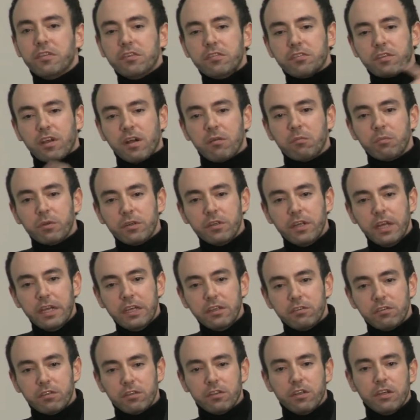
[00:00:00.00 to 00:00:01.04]
this
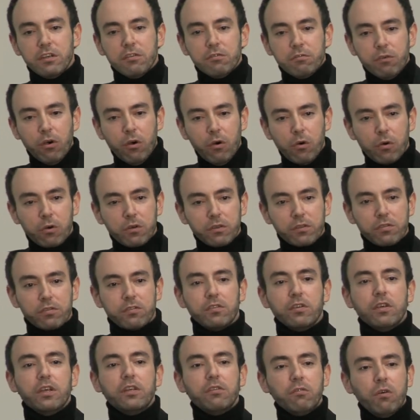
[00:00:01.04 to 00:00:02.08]
combination
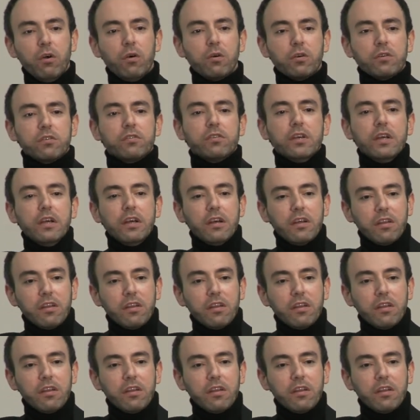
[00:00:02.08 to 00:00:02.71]
invokes